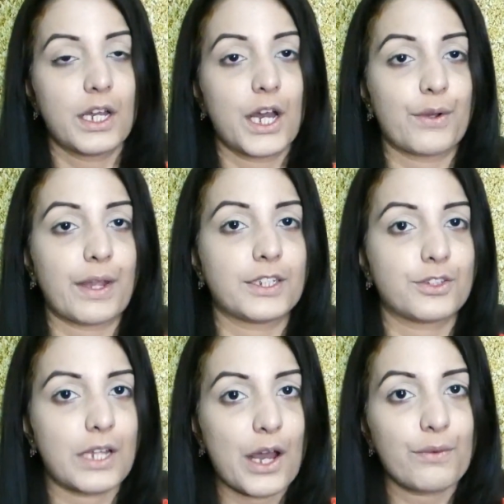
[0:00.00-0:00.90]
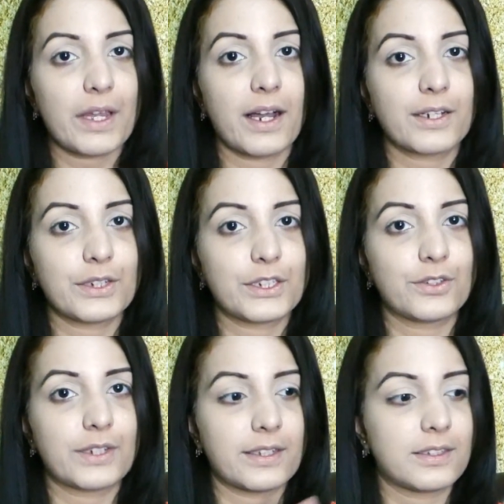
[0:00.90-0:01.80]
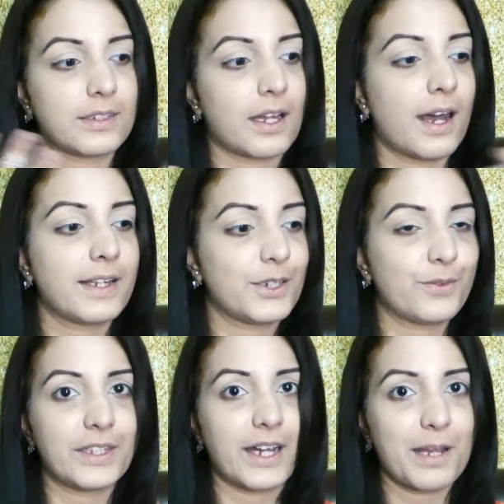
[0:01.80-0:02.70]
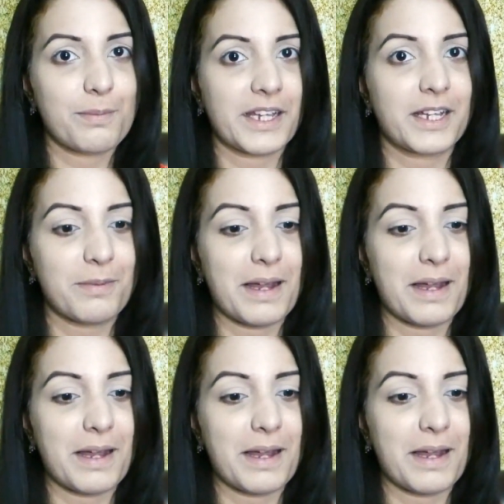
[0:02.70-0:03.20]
Okay, so now we are going to get started with eye makeup.